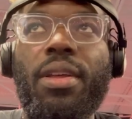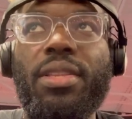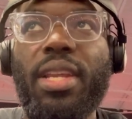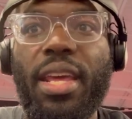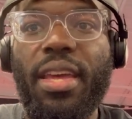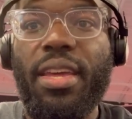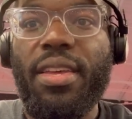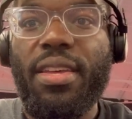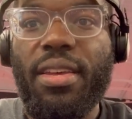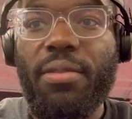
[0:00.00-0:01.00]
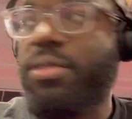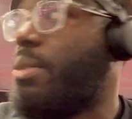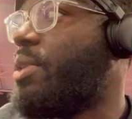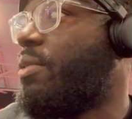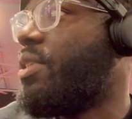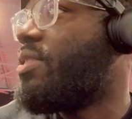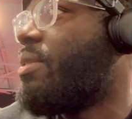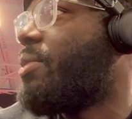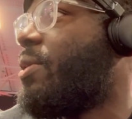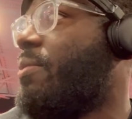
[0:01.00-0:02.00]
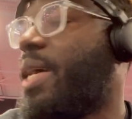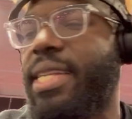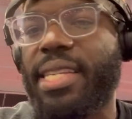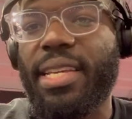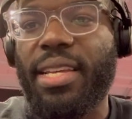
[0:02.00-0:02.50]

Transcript: Today, once I'm done with this, I'm going back to